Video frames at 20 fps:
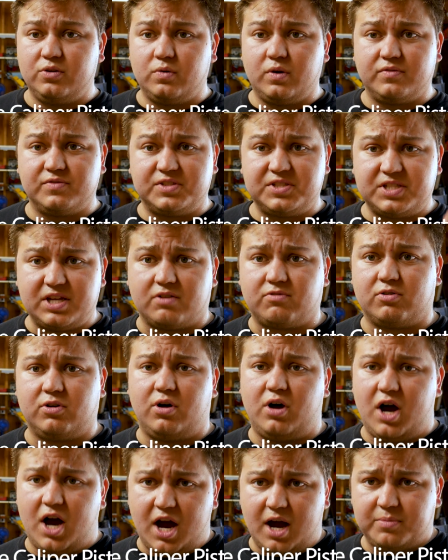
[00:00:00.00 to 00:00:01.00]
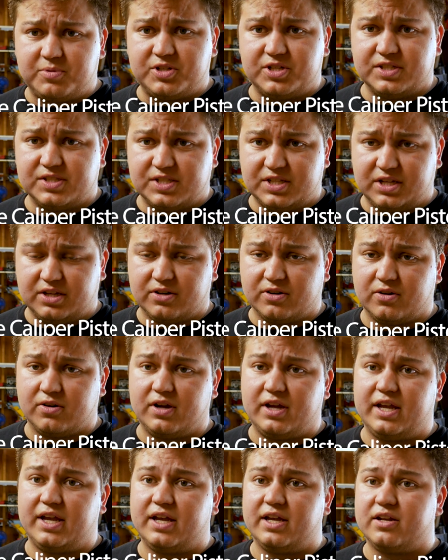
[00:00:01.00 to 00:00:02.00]
You have several options here,
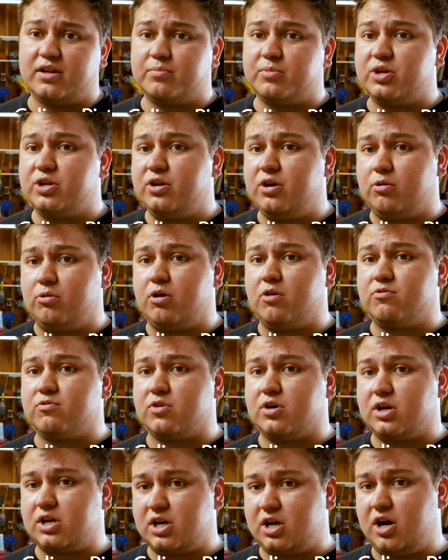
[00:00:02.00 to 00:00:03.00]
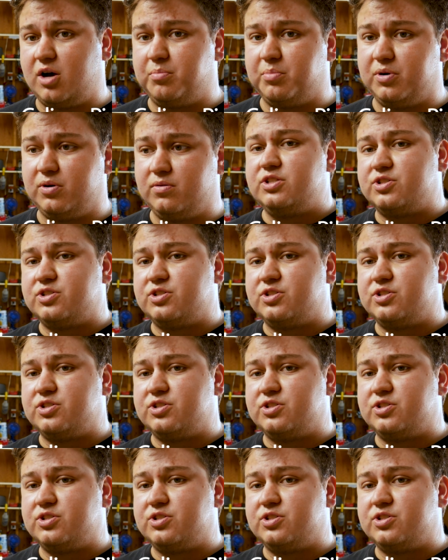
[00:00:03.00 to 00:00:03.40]
and I'm going to go over a couple.